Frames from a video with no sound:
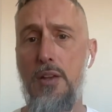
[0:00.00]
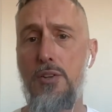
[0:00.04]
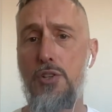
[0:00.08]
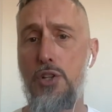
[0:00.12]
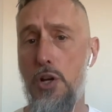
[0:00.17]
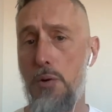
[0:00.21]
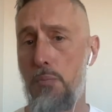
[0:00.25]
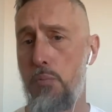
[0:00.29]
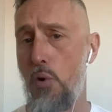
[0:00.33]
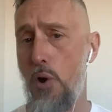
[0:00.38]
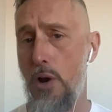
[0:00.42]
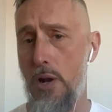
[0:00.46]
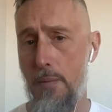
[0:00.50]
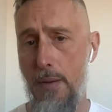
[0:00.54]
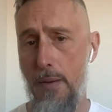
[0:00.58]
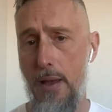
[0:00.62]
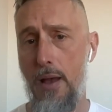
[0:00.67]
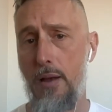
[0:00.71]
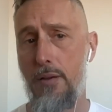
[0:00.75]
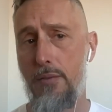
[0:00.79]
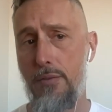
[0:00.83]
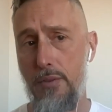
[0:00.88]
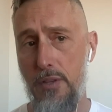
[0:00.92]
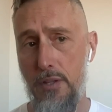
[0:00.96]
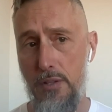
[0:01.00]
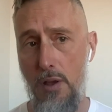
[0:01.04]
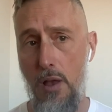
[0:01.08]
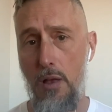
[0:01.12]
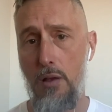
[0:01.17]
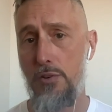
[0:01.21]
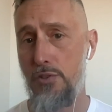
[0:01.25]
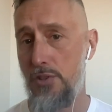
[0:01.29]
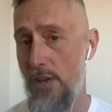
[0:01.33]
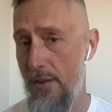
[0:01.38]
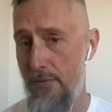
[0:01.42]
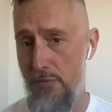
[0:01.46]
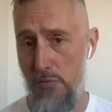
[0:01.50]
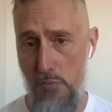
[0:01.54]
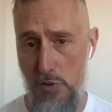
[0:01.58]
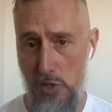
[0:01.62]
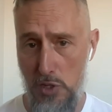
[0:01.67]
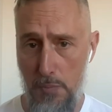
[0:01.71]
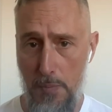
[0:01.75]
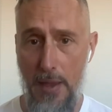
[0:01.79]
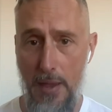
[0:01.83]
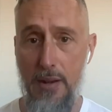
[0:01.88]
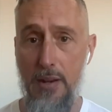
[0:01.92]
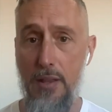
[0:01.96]
To your point about the dollars haven't been
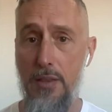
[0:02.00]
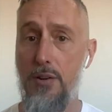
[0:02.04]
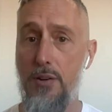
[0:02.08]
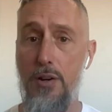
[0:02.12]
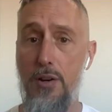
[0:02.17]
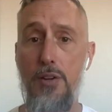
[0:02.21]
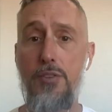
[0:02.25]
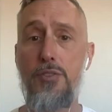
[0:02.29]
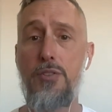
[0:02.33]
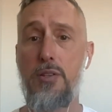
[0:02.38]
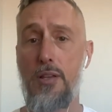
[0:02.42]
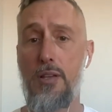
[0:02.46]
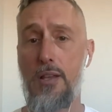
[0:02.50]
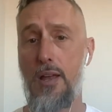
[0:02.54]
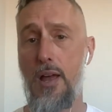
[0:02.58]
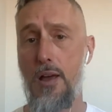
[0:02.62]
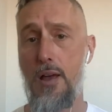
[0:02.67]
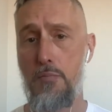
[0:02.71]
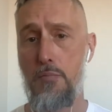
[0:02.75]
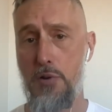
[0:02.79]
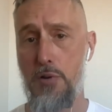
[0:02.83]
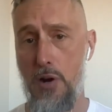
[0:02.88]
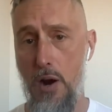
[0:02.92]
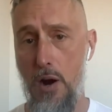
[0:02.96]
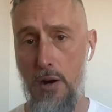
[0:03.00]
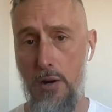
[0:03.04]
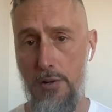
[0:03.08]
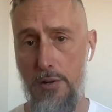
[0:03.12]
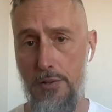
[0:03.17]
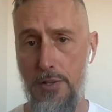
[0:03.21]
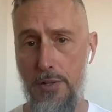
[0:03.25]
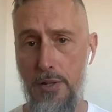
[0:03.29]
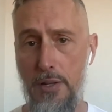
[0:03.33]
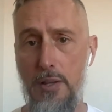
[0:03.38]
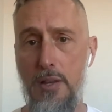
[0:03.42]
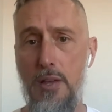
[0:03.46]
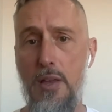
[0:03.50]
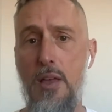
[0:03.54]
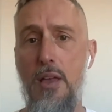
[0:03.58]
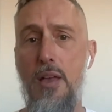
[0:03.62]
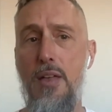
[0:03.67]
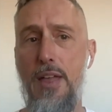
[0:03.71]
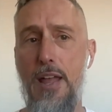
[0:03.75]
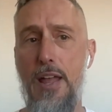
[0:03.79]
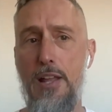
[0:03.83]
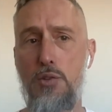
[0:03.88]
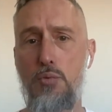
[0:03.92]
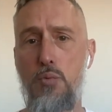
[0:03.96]
spent, and there is a lot of bureaucracy.
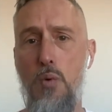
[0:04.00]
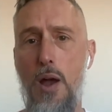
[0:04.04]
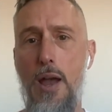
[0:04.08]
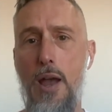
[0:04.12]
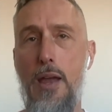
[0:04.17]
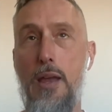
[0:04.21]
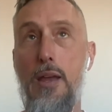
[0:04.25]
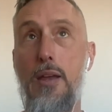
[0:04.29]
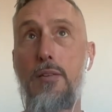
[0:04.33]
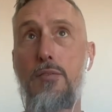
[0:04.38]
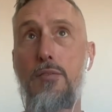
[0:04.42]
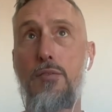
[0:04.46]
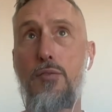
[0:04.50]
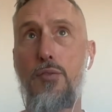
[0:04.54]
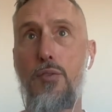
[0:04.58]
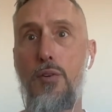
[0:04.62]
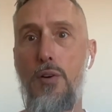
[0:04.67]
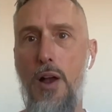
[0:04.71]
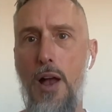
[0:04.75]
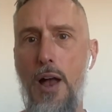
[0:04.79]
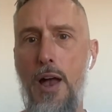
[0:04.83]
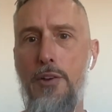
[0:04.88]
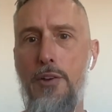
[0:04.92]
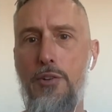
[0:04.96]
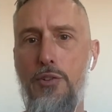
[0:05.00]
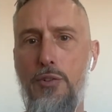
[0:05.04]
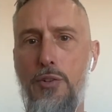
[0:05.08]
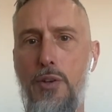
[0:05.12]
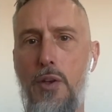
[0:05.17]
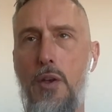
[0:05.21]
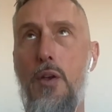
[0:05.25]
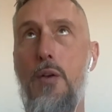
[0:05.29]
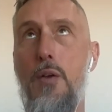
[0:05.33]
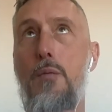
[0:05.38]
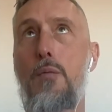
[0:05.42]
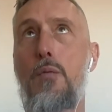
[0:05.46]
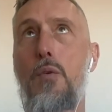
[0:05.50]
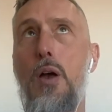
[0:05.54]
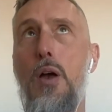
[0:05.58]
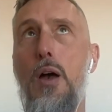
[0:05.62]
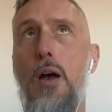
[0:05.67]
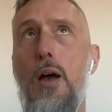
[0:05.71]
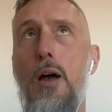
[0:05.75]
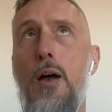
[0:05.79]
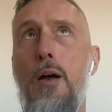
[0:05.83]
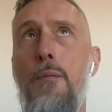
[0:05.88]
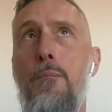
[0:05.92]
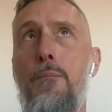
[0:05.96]
That's why for us,
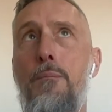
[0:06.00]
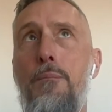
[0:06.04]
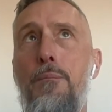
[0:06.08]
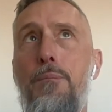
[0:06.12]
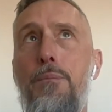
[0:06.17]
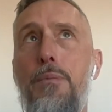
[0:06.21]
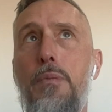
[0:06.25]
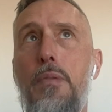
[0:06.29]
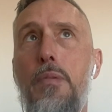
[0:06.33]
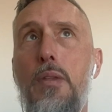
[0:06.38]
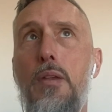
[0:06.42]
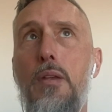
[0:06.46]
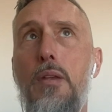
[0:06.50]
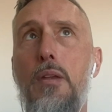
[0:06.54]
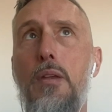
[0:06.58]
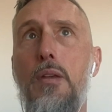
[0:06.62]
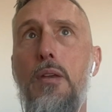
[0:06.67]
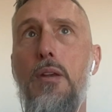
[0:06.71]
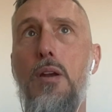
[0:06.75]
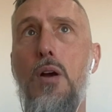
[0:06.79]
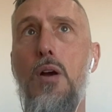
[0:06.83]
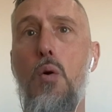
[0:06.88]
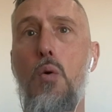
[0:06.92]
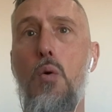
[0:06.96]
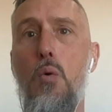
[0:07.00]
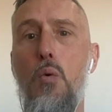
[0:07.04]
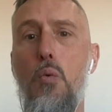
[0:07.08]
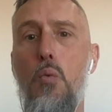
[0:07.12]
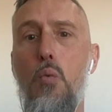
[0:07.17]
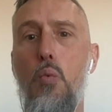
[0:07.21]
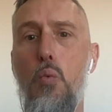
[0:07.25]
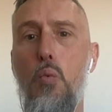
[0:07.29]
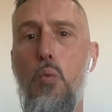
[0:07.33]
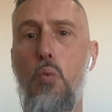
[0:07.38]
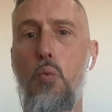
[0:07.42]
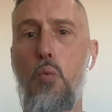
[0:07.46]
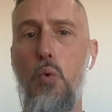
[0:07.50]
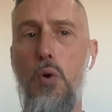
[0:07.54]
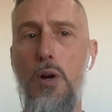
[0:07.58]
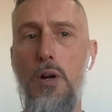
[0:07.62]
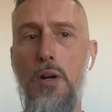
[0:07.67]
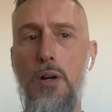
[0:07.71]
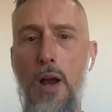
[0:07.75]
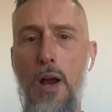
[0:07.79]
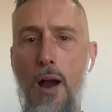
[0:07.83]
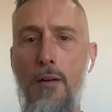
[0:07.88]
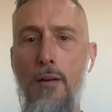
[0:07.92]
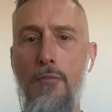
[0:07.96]
um, you know,
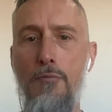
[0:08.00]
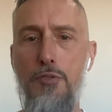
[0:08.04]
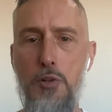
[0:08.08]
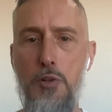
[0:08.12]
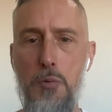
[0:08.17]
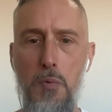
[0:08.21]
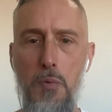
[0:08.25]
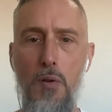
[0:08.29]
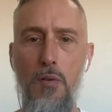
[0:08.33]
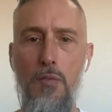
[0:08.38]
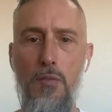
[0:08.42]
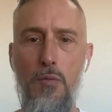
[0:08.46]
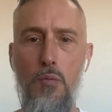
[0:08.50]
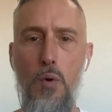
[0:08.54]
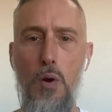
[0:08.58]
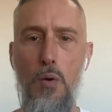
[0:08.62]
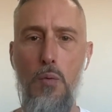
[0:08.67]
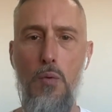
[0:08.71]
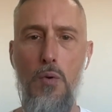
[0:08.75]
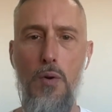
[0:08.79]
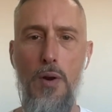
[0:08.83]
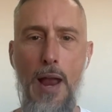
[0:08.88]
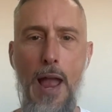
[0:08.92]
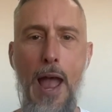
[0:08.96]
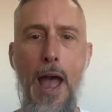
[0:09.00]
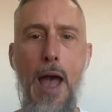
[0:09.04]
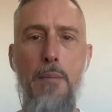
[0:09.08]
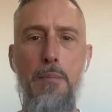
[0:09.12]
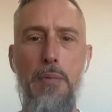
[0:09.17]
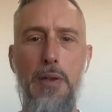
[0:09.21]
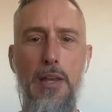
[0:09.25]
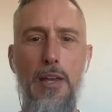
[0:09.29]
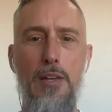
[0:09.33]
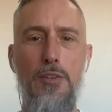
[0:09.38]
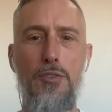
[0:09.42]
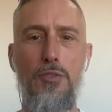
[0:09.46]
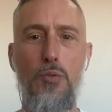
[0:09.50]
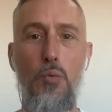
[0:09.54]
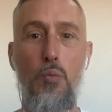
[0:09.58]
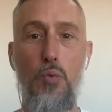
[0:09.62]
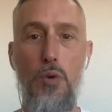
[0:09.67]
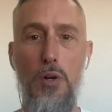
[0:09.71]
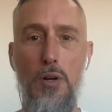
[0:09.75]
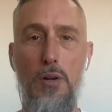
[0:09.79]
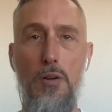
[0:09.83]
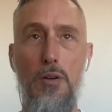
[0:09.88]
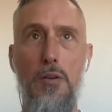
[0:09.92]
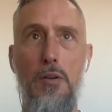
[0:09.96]
we're comfortable where we're at because
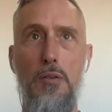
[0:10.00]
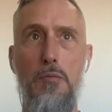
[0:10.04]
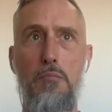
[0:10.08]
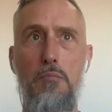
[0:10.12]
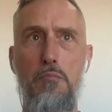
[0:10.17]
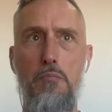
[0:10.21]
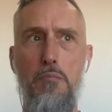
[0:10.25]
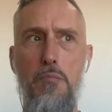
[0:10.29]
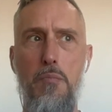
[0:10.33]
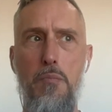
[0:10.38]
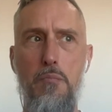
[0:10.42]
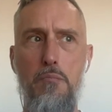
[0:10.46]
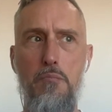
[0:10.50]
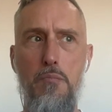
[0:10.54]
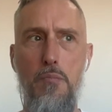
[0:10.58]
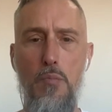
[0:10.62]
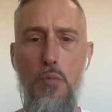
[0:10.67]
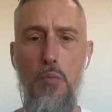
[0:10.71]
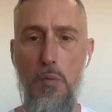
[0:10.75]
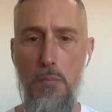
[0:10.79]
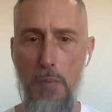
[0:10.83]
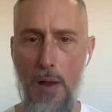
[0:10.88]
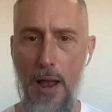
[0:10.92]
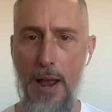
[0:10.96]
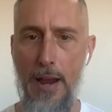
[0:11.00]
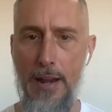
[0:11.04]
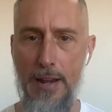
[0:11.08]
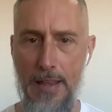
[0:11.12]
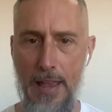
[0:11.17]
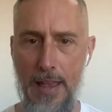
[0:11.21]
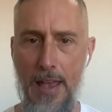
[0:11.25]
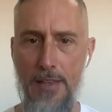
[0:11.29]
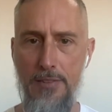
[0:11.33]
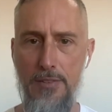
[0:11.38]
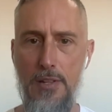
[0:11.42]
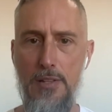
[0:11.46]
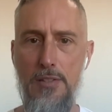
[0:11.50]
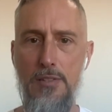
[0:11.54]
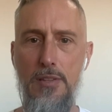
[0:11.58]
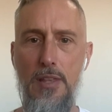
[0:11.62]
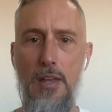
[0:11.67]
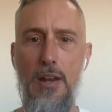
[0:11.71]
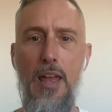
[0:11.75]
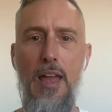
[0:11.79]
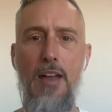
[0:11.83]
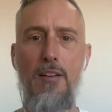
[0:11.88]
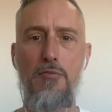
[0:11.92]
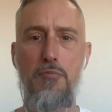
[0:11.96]
we're we're buying assets
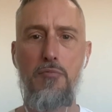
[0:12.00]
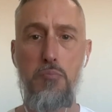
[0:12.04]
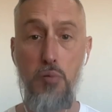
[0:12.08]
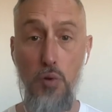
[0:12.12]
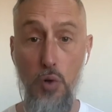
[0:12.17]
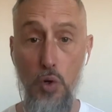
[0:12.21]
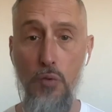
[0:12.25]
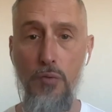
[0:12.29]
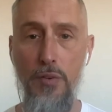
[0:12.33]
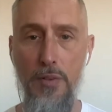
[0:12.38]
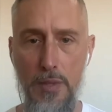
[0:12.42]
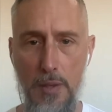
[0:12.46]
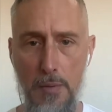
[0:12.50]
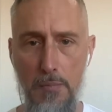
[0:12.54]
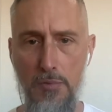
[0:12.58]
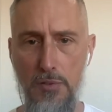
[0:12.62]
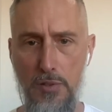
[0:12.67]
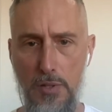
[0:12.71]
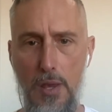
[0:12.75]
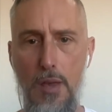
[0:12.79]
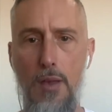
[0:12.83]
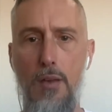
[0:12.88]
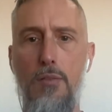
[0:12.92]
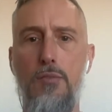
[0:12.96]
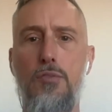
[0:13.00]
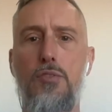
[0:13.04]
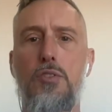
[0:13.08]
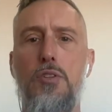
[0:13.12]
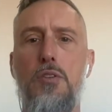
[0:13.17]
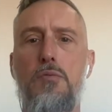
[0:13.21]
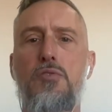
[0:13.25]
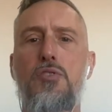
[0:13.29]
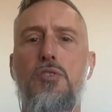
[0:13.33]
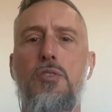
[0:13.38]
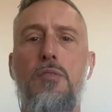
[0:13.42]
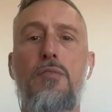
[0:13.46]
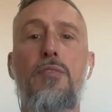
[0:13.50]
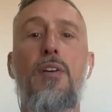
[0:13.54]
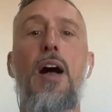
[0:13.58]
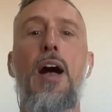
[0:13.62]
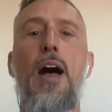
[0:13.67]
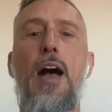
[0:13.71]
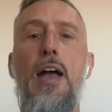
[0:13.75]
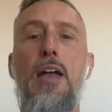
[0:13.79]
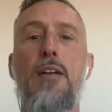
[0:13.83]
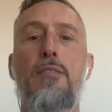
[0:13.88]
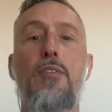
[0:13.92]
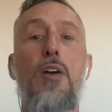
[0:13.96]
that have proven themselves to
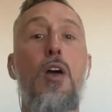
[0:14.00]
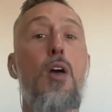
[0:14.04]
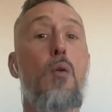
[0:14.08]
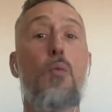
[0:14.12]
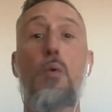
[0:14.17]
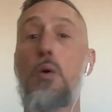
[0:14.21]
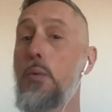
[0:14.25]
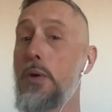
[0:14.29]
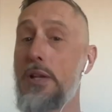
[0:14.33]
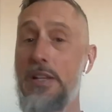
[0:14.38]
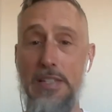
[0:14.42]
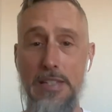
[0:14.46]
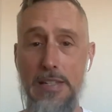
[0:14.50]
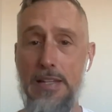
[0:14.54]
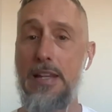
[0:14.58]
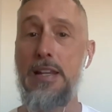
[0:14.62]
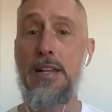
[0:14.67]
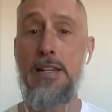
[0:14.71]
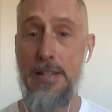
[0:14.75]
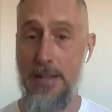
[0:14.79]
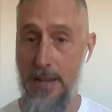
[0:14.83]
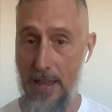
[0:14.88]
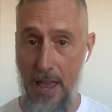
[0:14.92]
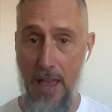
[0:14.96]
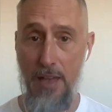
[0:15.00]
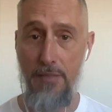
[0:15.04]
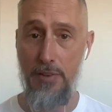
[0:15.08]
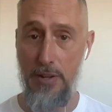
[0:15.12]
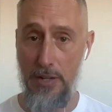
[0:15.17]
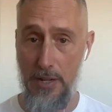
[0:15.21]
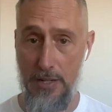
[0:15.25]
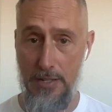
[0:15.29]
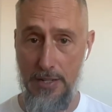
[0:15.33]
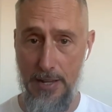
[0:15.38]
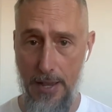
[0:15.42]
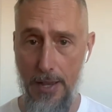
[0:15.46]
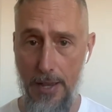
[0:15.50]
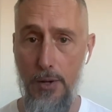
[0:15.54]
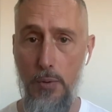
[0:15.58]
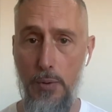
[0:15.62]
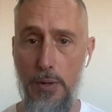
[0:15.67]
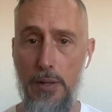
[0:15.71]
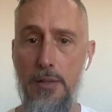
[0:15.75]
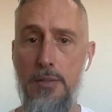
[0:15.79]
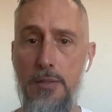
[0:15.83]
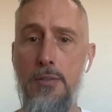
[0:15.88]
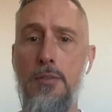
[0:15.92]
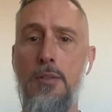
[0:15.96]
survive when we didn't have any
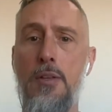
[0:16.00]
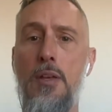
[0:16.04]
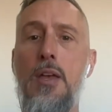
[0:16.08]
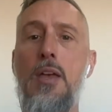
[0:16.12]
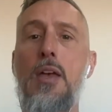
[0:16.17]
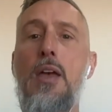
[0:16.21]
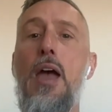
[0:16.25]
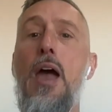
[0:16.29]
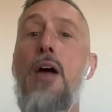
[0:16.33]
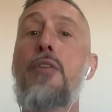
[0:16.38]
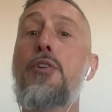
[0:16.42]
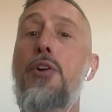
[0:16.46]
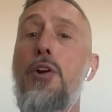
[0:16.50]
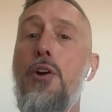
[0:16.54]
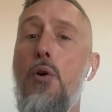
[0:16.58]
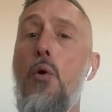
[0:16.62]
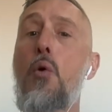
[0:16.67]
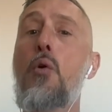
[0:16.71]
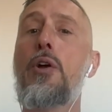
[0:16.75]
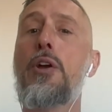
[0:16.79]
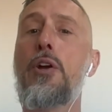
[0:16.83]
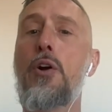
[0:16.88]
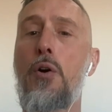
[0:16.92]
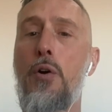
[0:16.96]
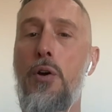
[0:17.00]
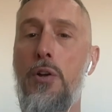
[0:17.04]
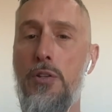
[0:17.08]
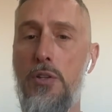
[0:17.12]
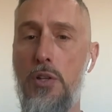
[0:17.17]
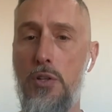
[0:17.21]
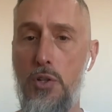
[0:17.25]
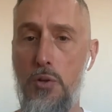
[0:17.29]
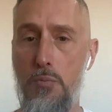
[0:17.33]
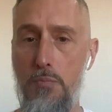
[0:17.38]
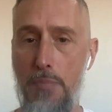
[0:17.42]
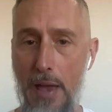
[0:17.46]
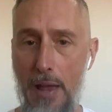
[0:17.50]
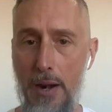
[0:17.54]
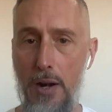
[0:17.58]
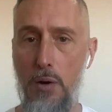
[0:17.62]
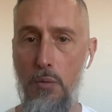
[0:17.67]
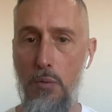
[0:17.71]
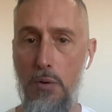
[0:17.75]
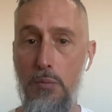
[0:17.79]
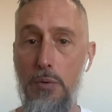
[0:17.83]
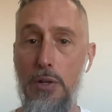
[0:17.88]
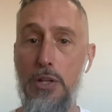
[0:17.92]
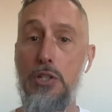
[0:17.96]
tailwinds, and they're only going to do
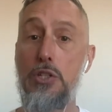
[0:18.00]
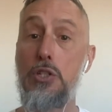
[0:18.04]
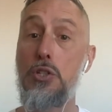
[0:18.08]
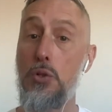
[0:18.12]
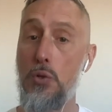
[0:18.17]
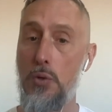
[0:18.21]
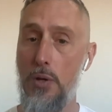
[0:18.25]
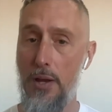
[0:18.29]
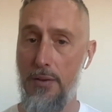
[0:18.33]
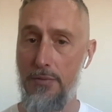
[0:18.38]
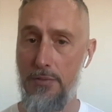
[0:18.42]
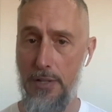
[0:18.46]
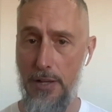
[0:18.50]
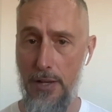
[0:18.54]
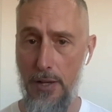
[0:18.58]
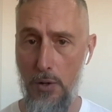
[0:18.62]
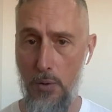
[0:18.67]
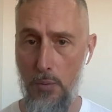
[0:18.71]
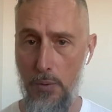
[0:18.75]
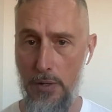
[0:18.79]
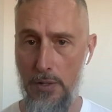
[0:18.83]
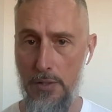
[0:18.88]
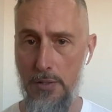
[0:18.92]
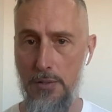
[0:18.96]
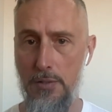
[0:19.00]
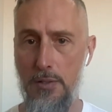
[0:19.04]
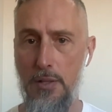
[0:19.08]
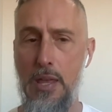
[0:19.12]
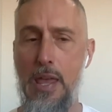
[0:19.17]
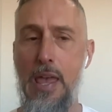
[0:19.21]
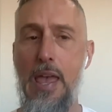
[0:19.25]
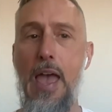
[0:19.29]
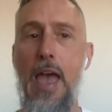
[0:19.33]
better when we do have tailwinds.